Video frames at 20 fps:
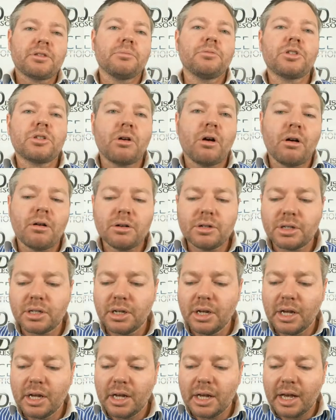stars.
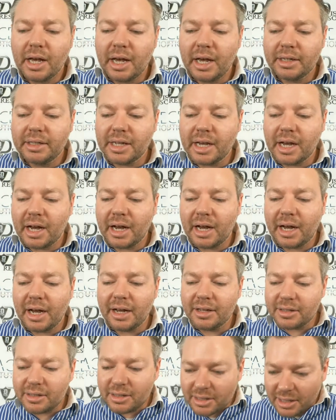And
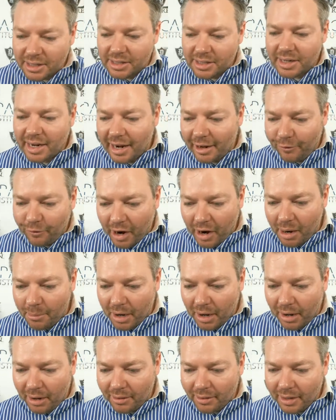Cincinnati
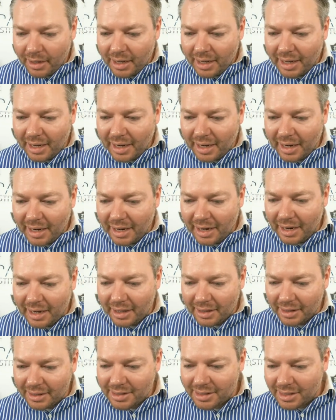Fireball,
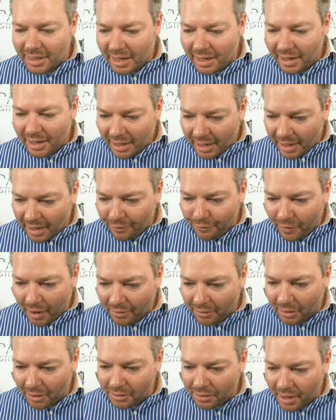let's see, $5
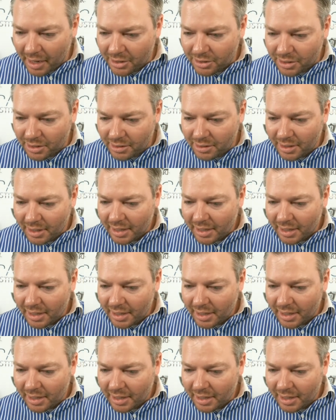donation.